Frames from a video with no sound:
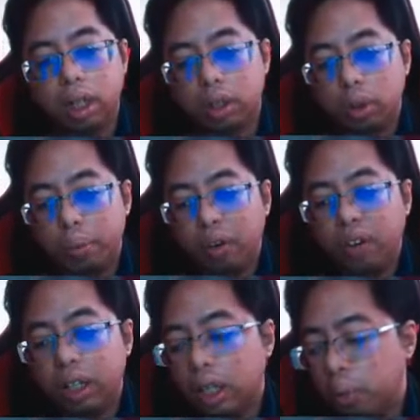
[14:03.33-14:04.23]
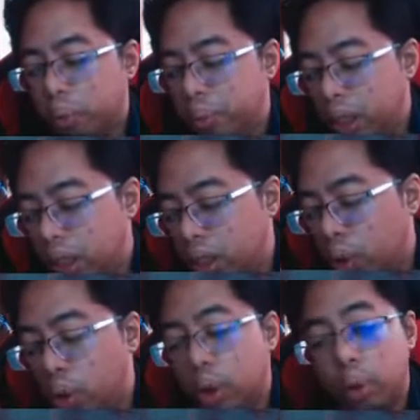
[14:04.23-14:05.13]
So Bryophyta would be
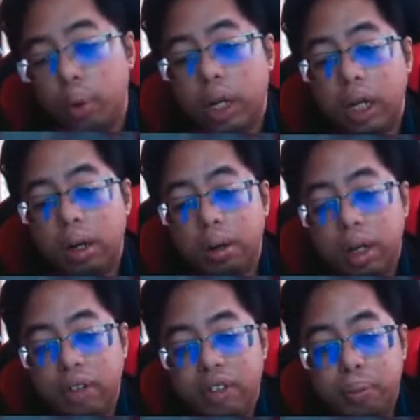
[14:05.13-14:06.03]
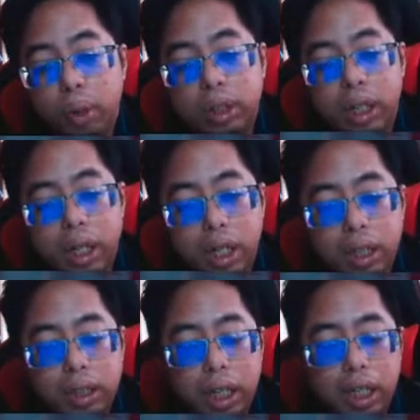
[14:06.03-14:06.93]
low growing, live in moist
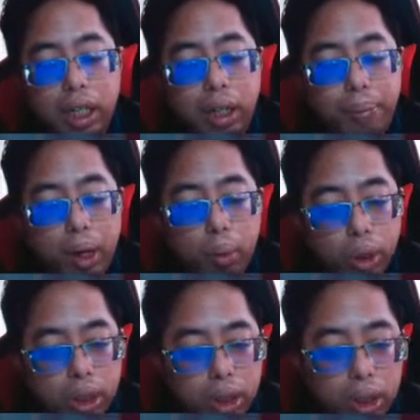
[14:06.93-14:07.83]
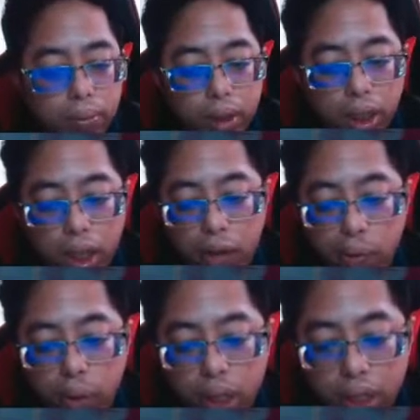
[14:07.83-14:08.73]
areas, and depend on water. If
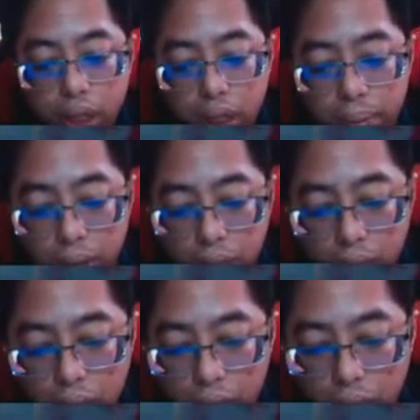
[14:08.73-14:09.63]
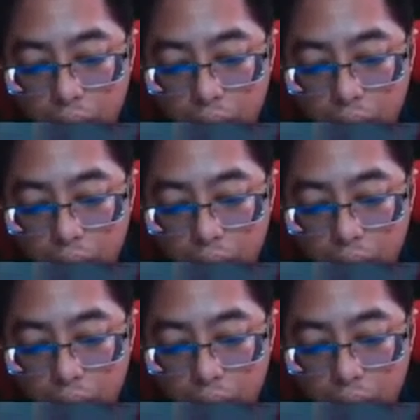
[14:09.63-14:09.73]
you look at them, okay, they